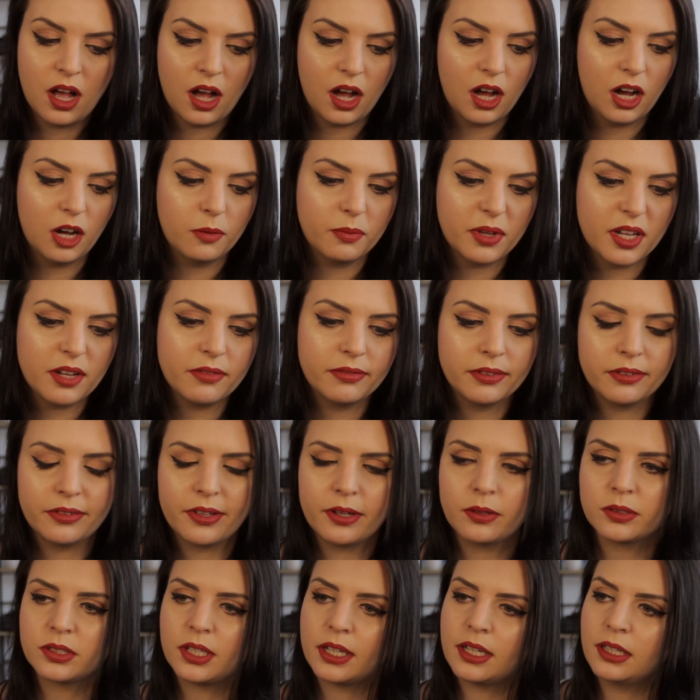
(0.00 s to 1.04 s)
Even if
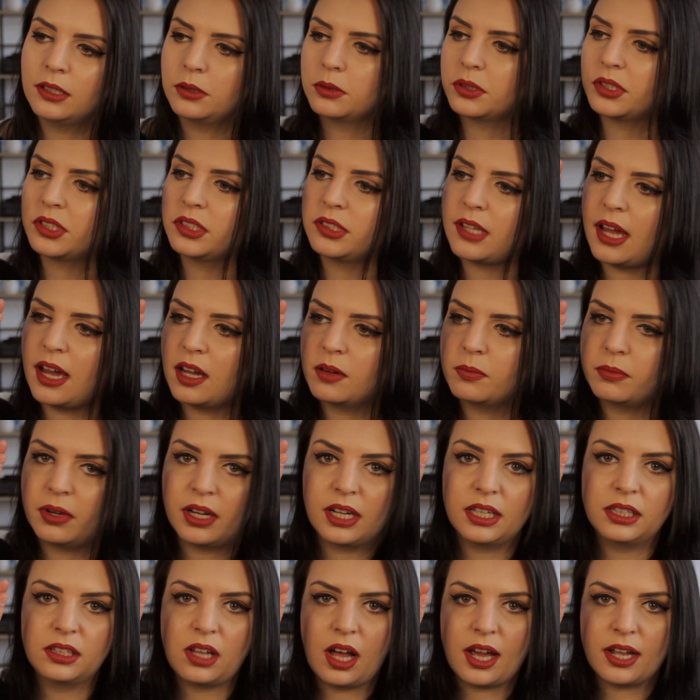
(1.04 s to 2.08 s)
there was like a little
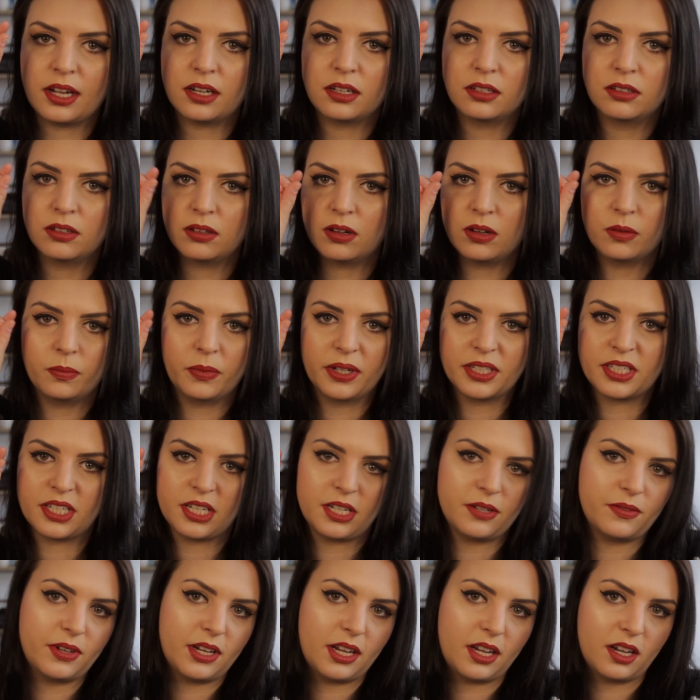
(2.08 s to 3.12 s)
standby light on my
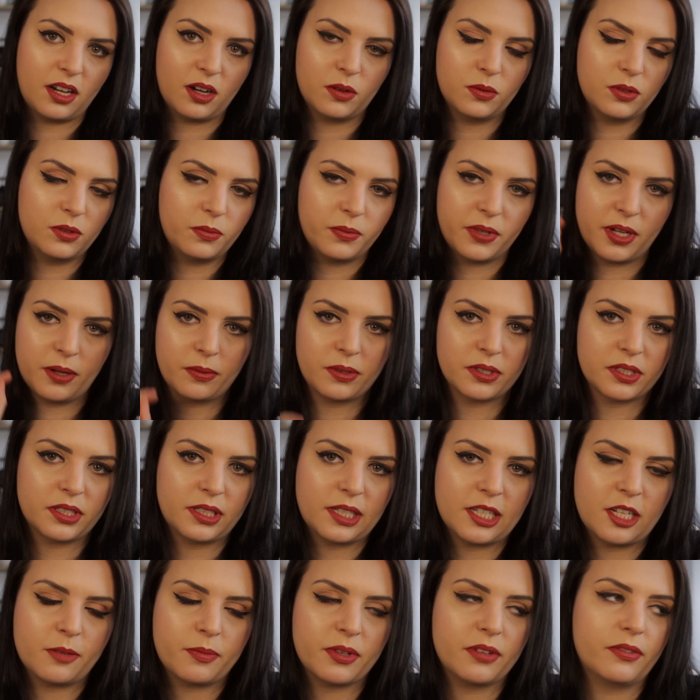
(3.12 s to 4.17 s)
TV, I wouldn't be able to
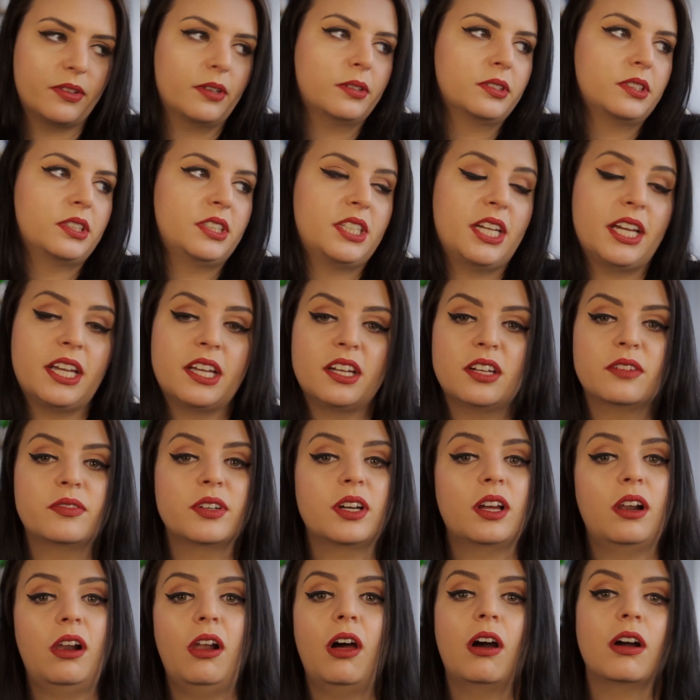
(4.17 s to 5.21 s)
sleep. If there was a ticking of a
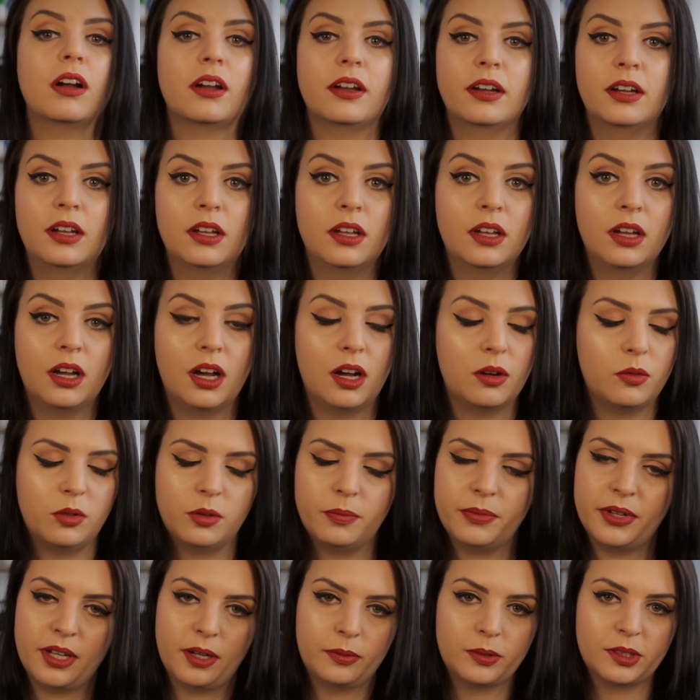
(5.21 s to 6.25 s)
clock, I
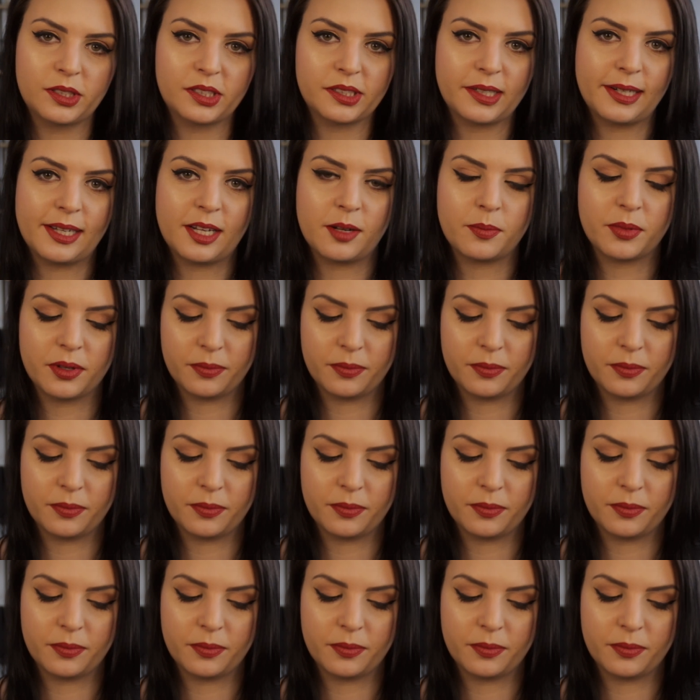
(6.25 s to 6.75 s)
wouldn't be able to sleep.